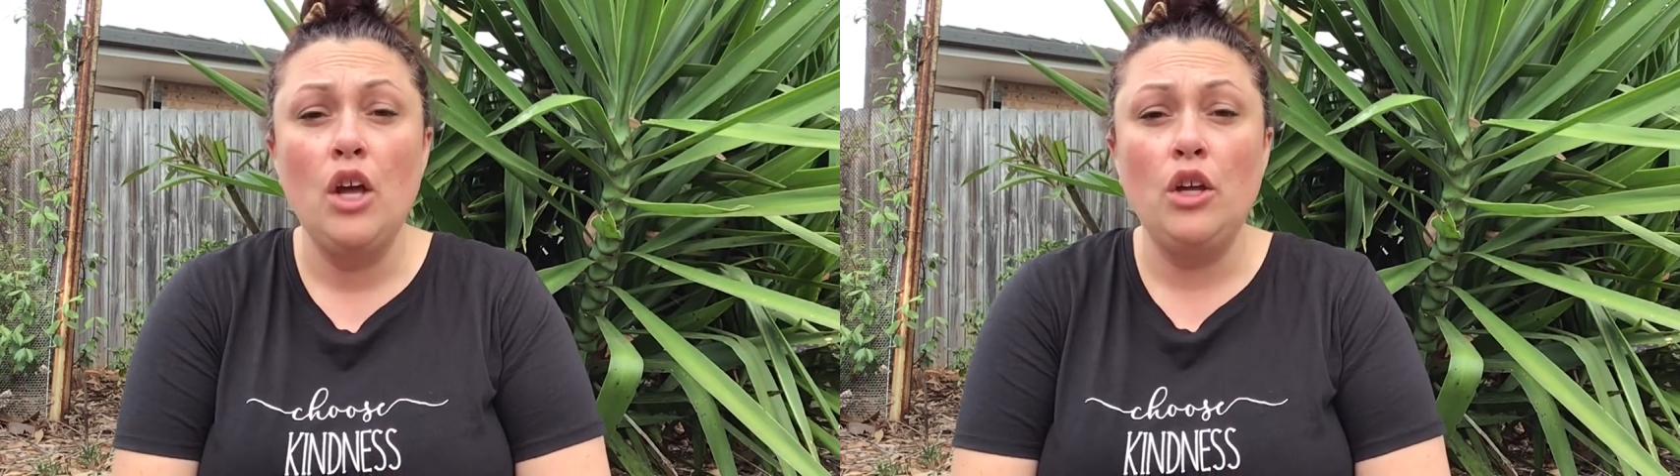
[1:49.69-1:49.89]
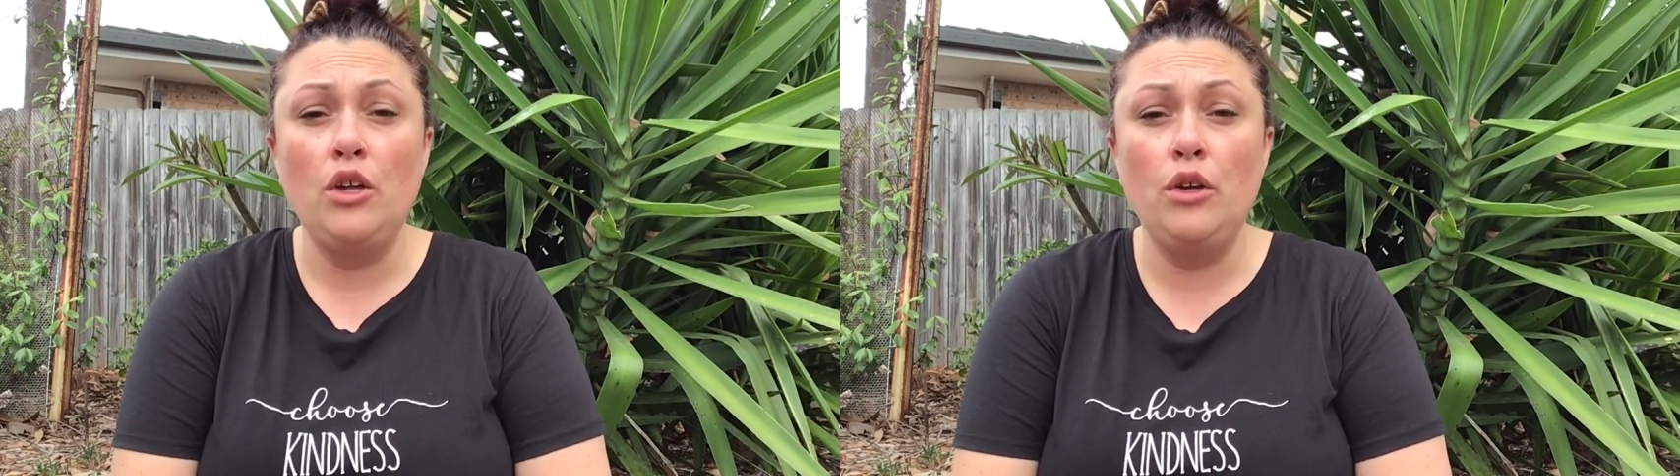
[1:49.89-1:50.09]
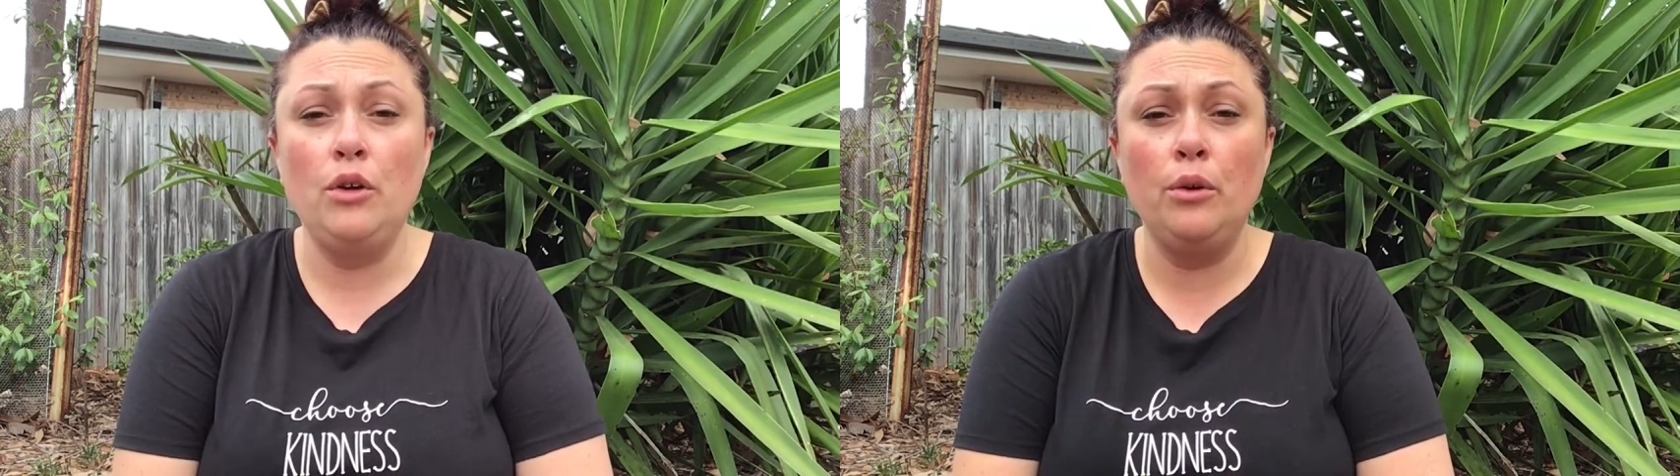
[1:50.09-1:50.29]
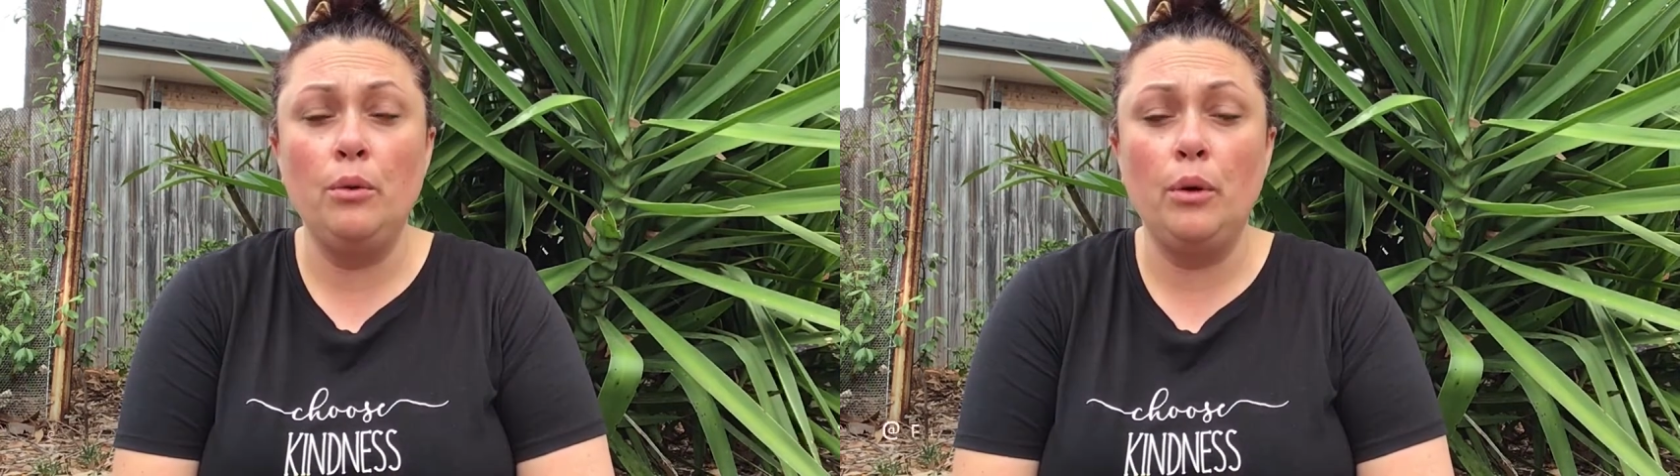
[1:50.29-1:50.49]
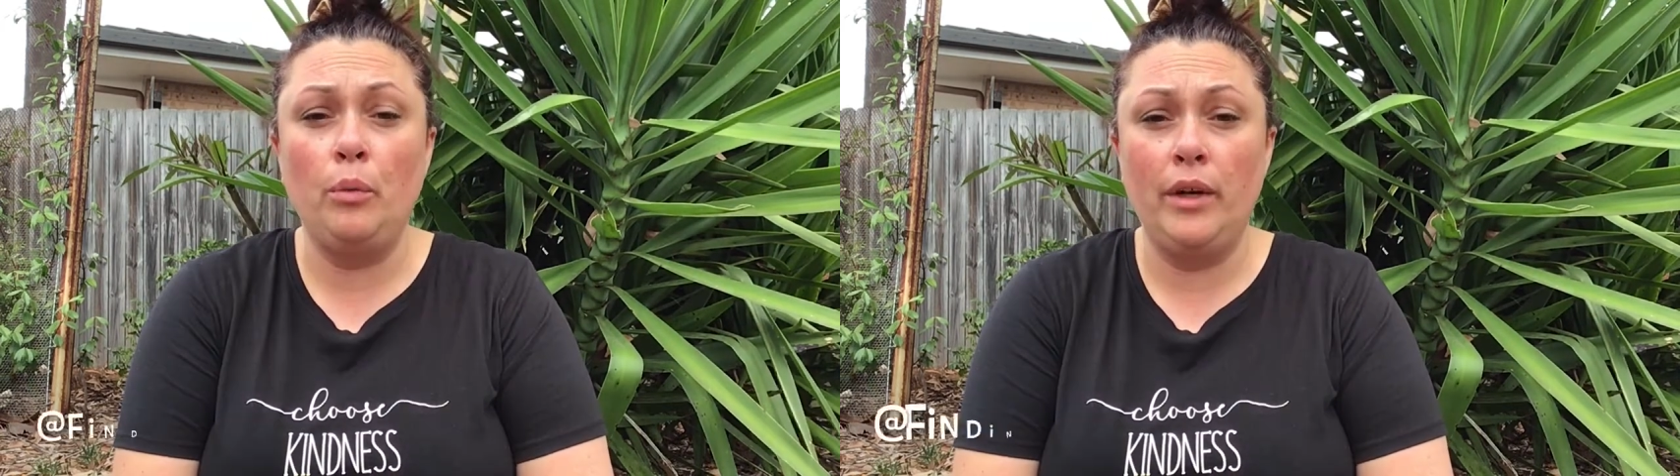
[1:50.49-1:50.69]

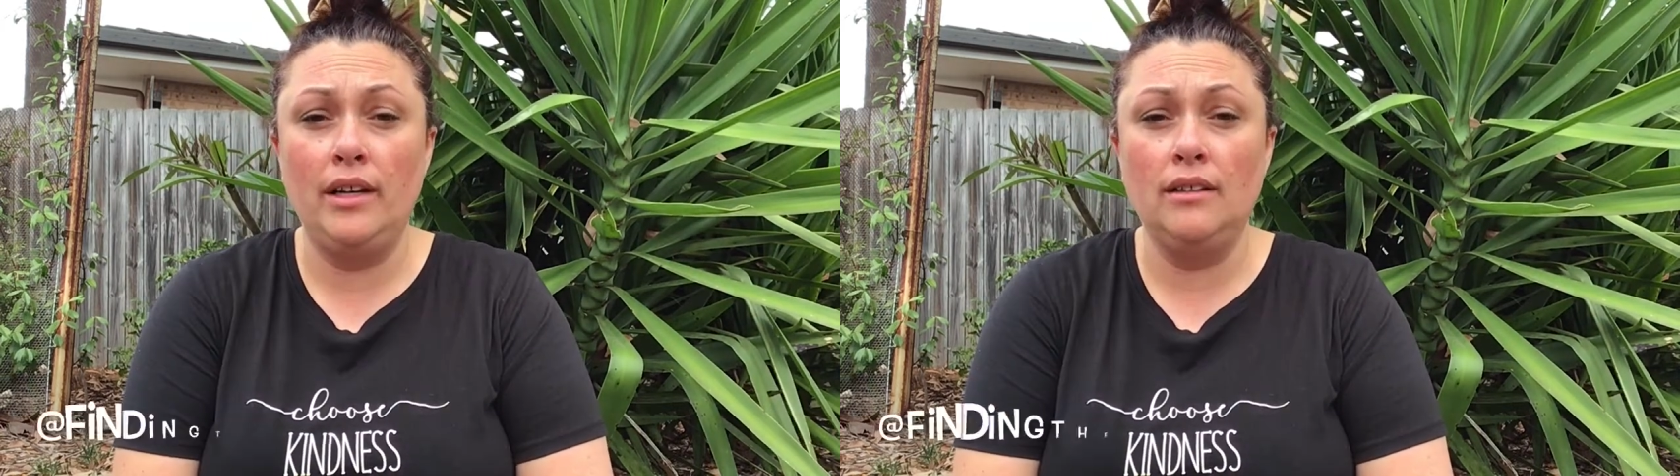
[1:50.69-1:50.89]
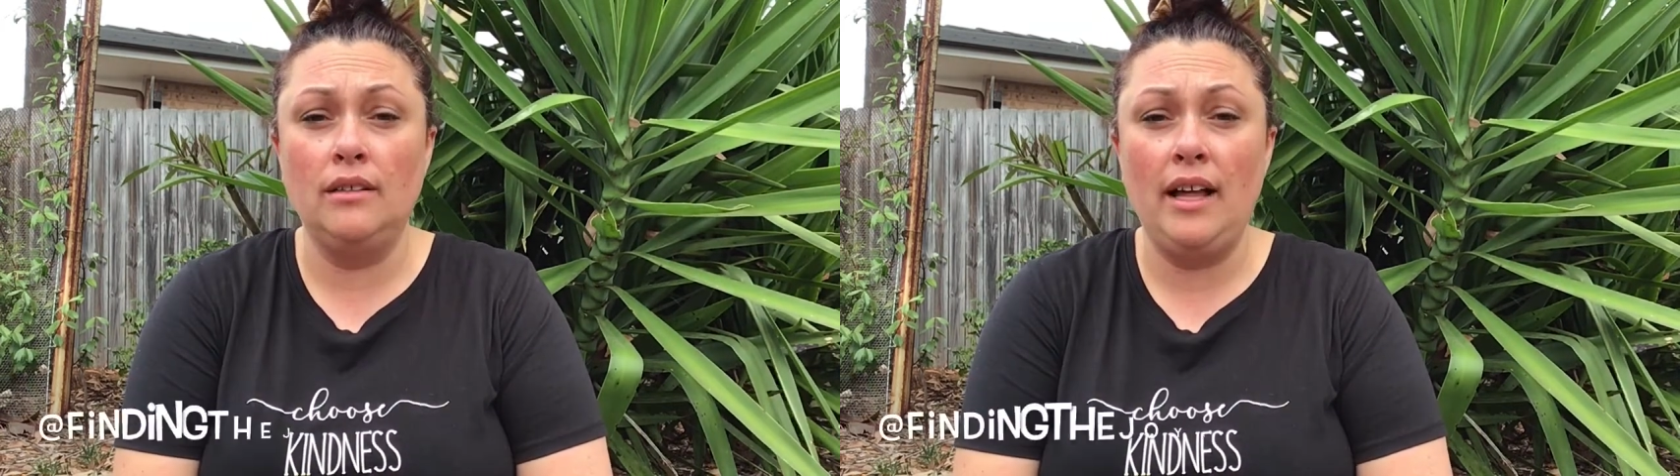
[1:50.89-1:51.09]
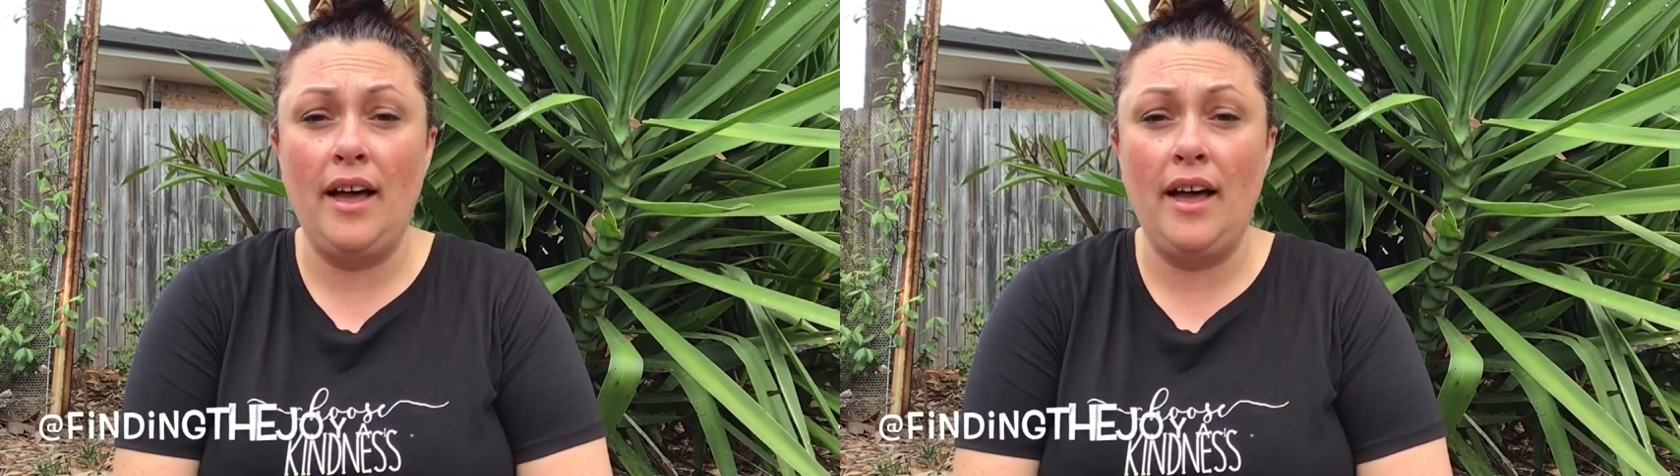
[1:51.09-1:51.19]
you will